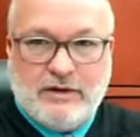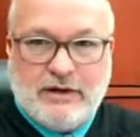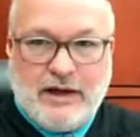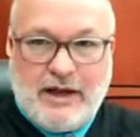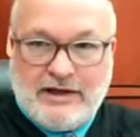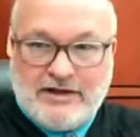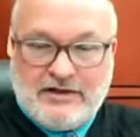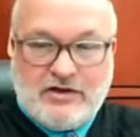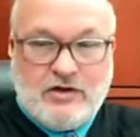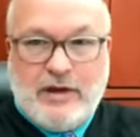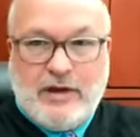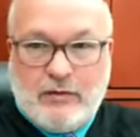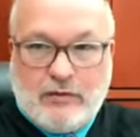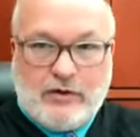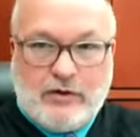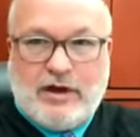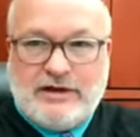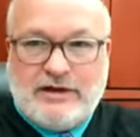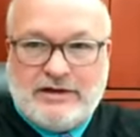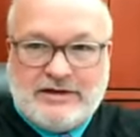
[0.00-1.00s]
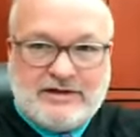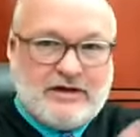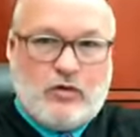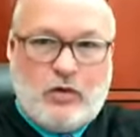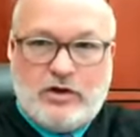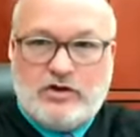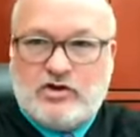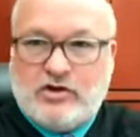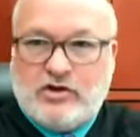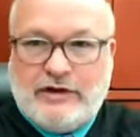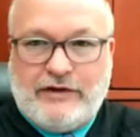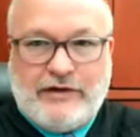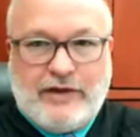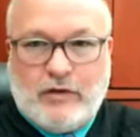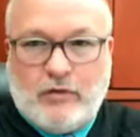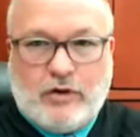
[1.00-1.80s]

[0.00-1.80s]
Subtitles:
I assume they were done sequentially. They